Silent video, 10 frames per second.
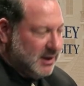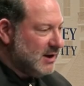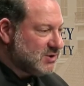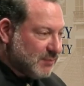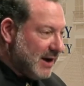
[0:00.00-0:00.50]

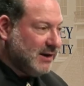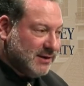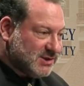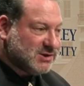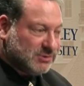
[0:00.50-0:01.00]
He's writing
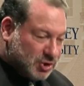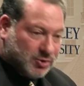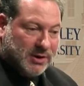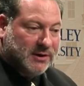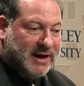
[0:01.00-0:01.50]
this
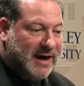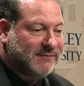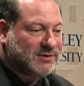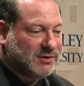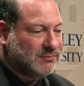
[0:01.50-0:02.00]
shortly
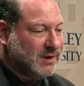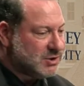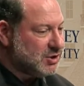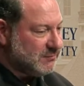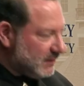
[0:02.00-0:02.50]
after the
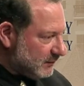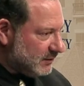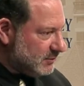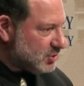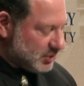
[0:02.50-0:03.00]
Russian
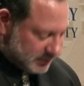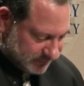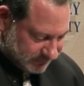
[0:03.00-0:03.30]
Revolution.